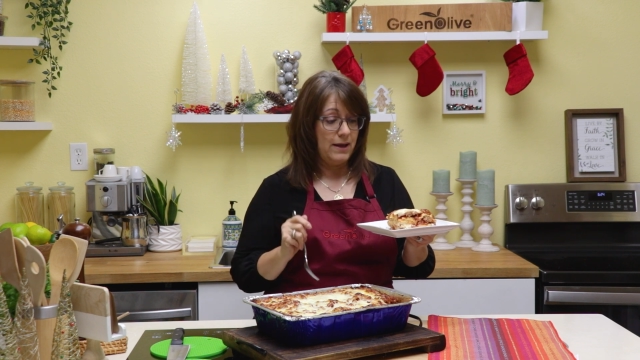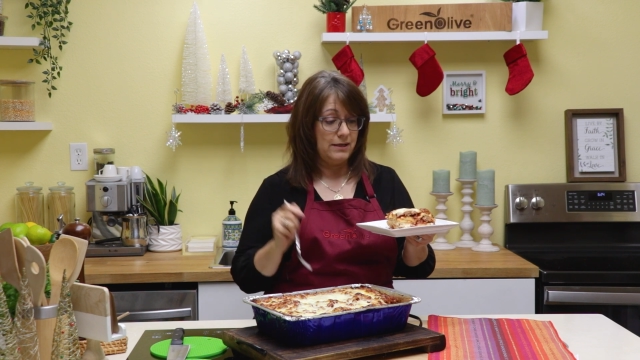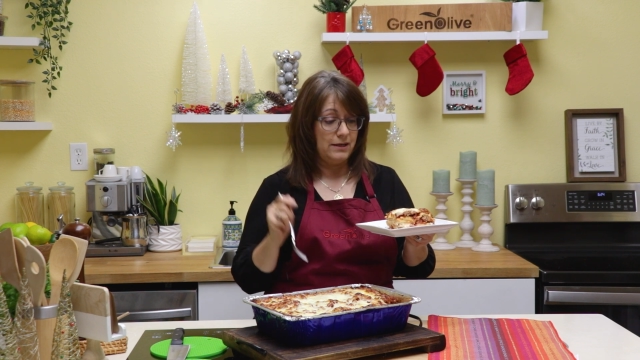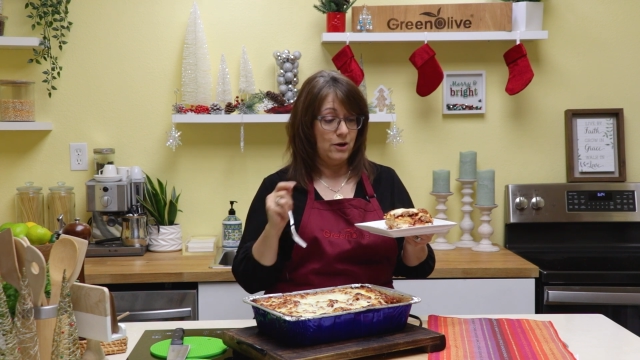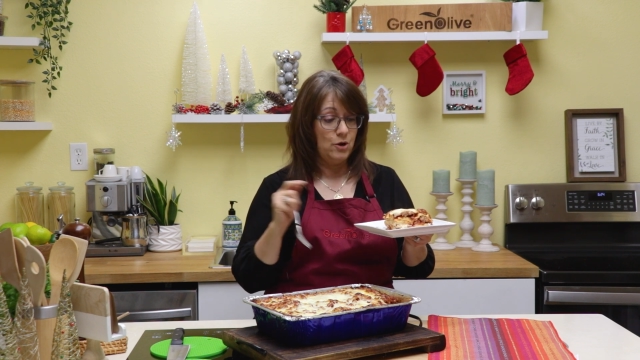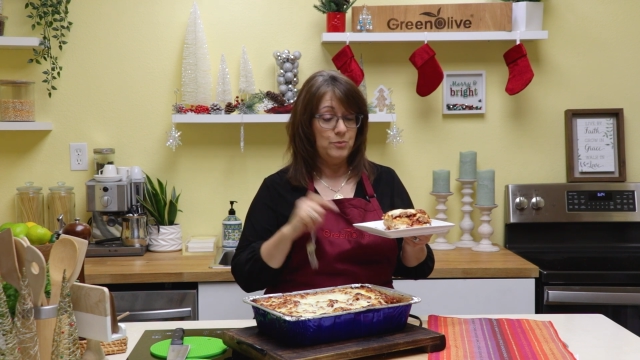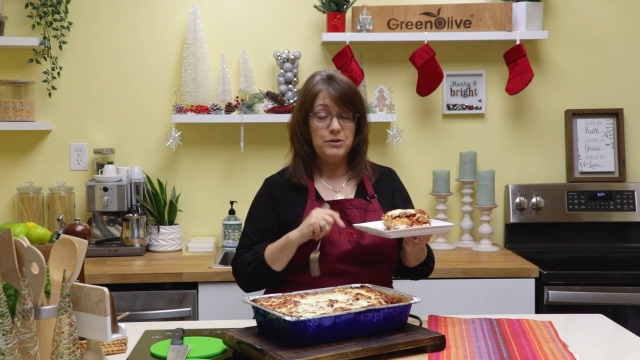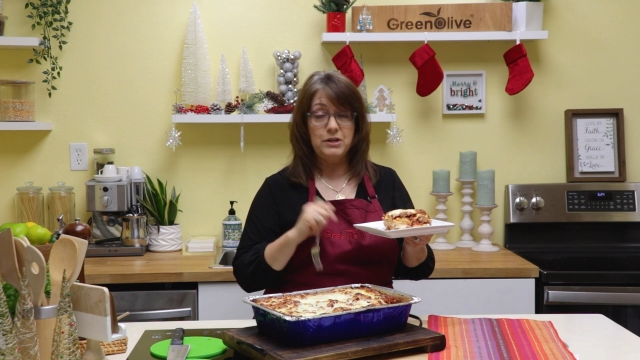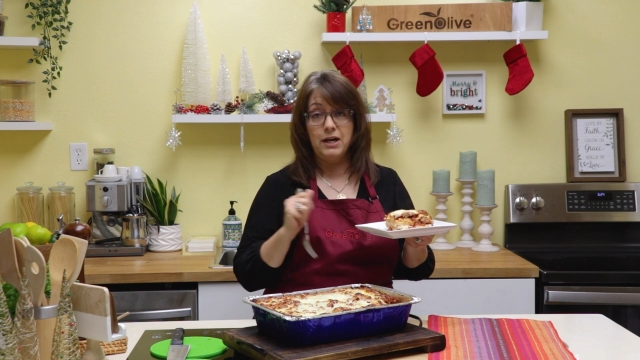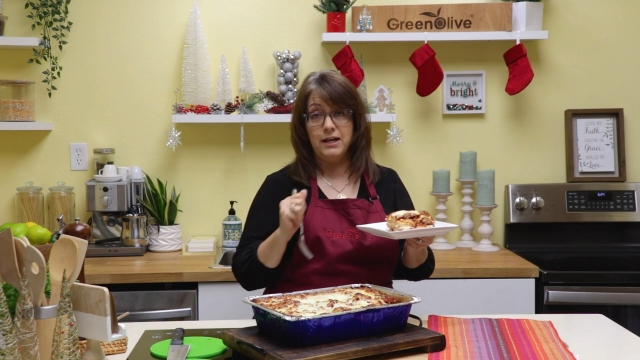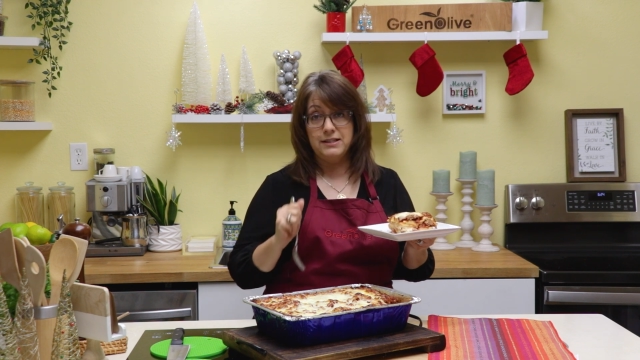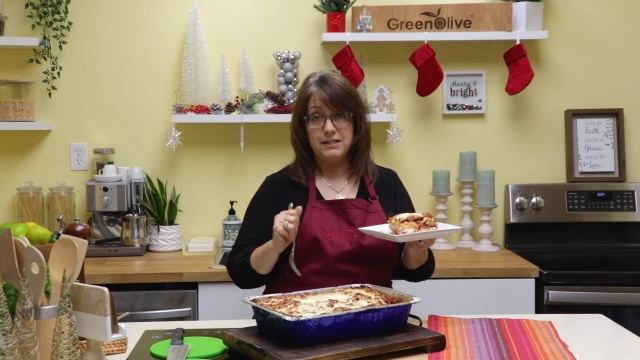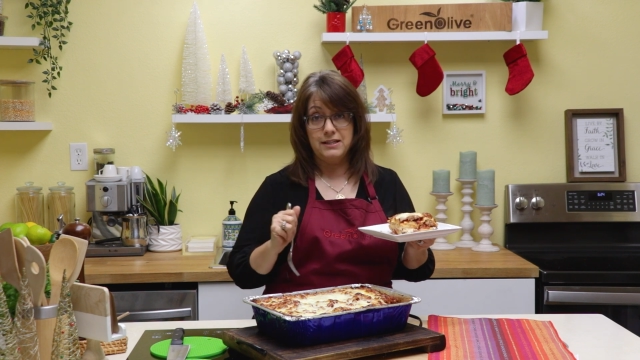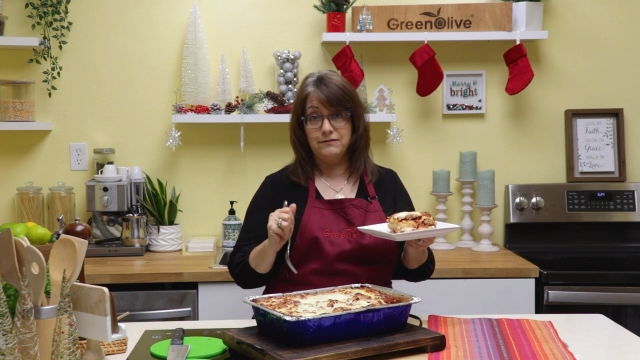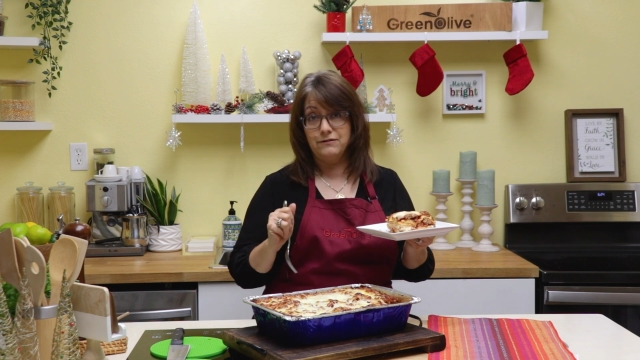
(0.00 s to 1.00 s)
and I hope you
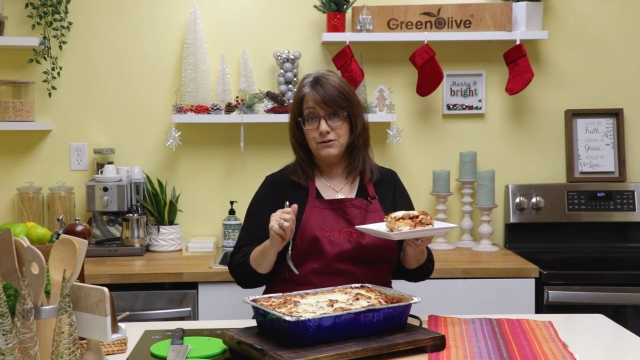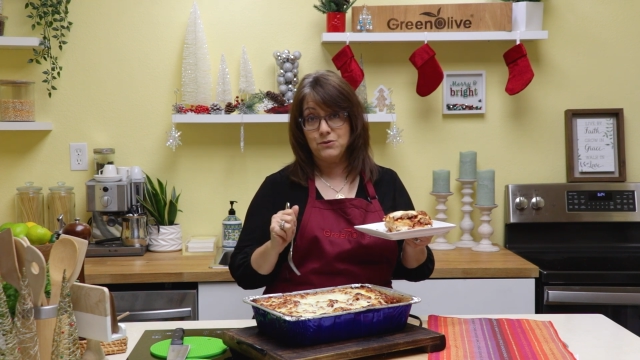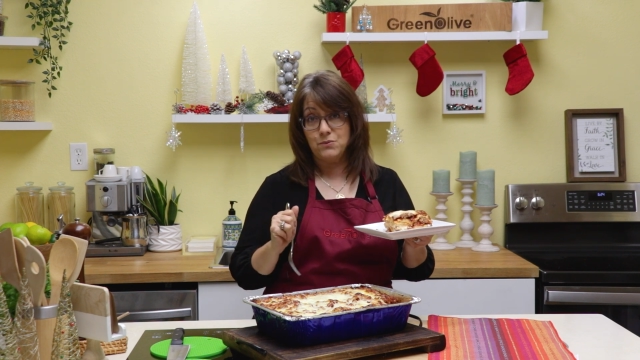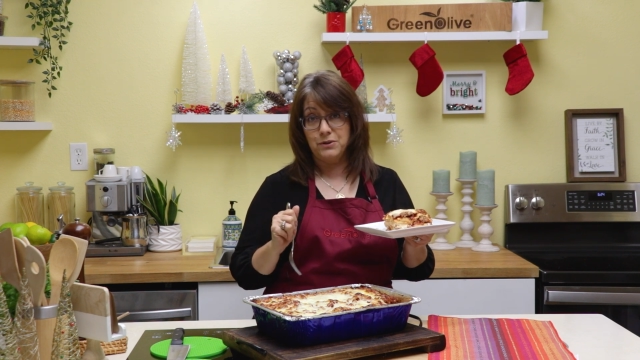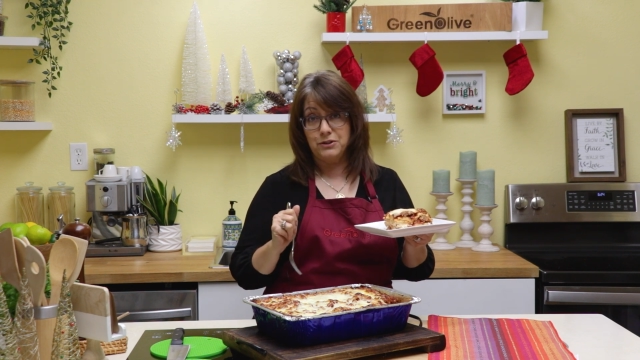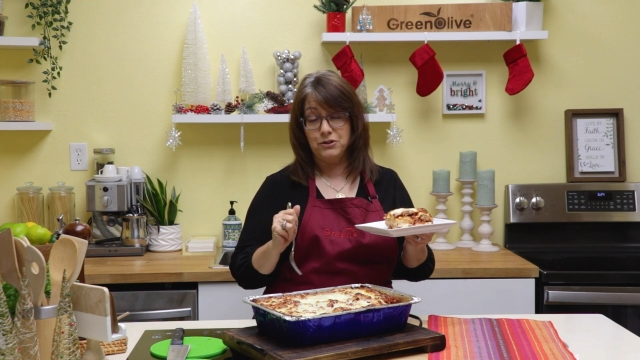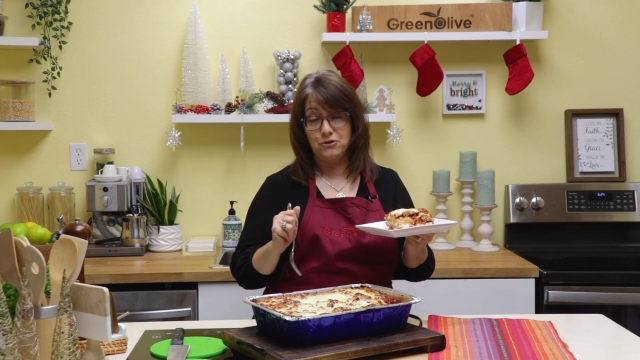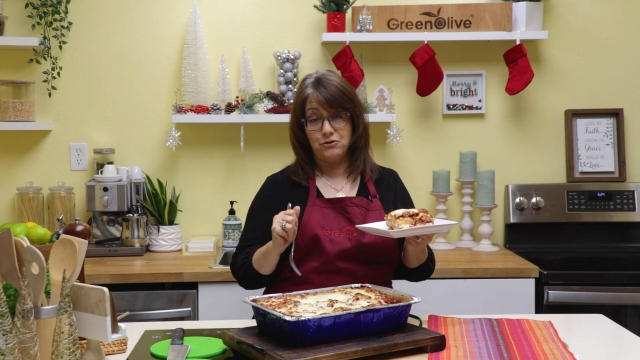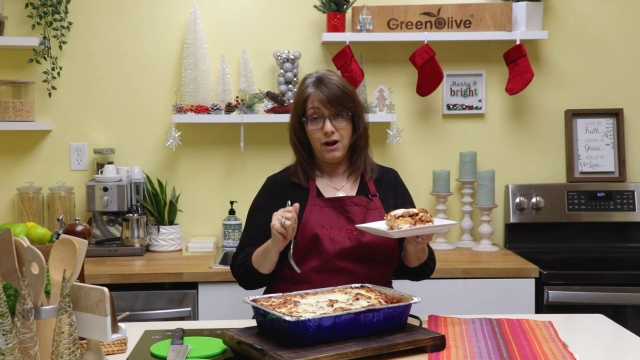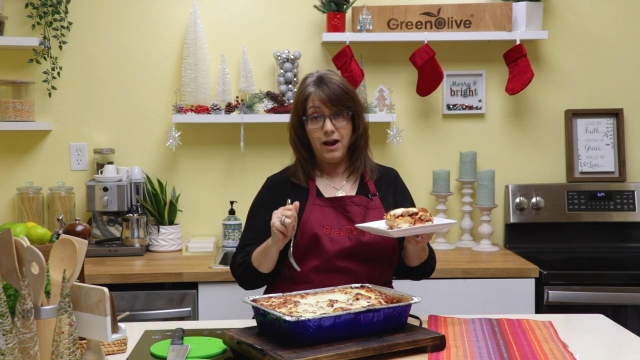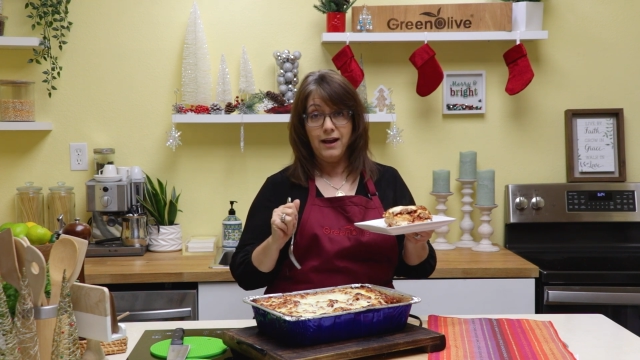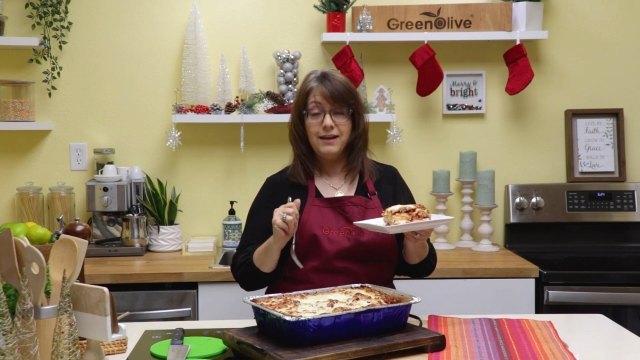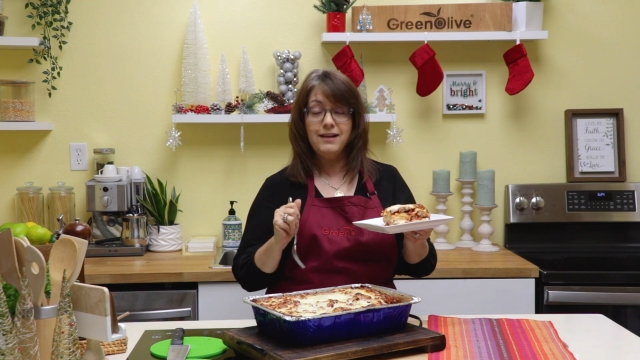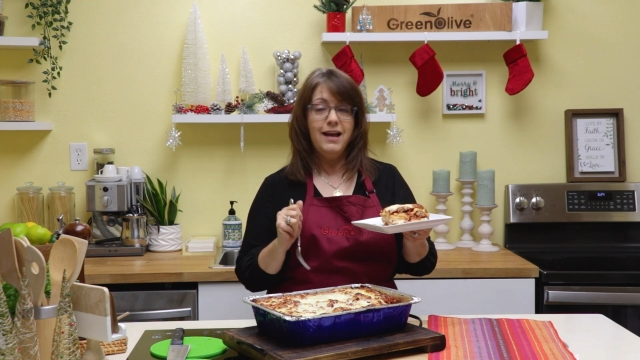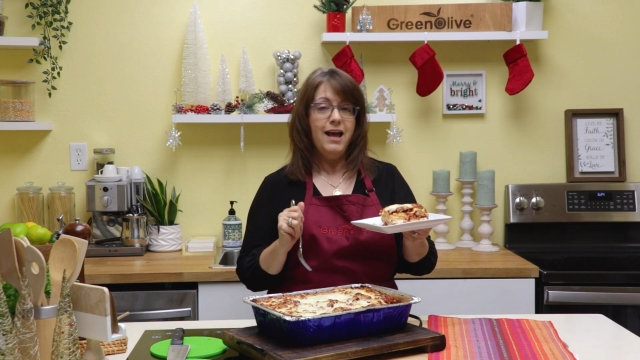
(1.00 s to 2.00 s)
guys give this one a
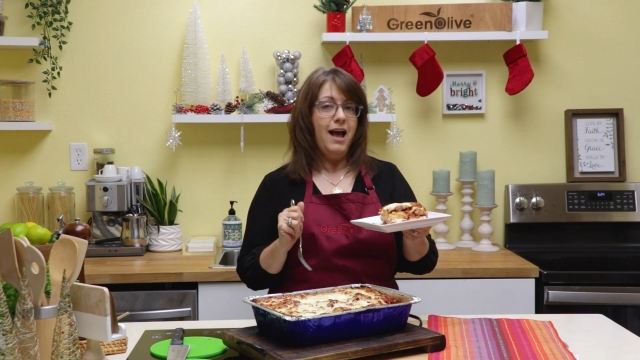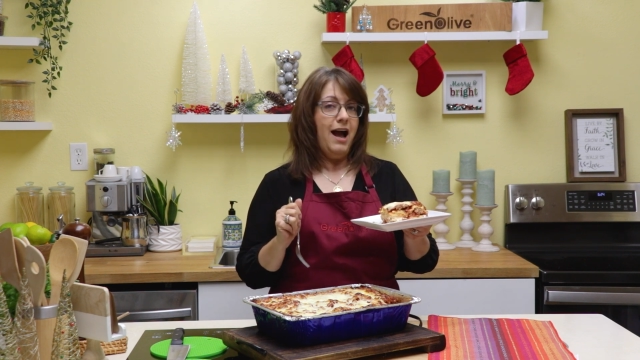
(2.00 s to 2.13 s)
try.